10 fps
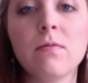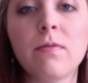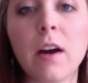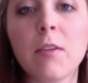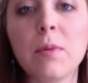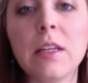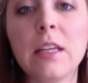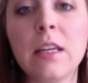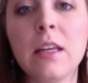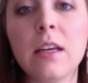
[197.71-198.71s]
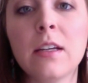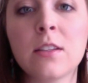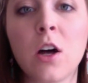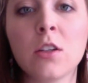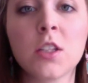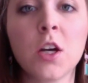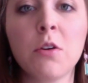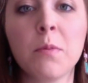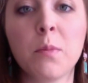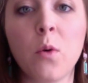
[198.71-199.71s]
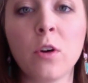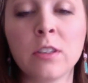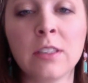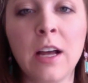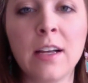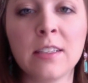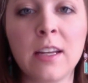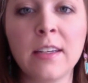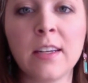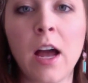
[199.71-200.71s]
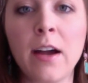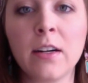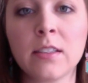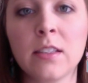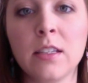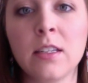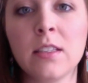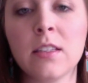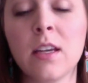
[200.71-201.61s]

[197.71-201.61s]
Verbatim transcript: Vitamin E is also important as an antioxidant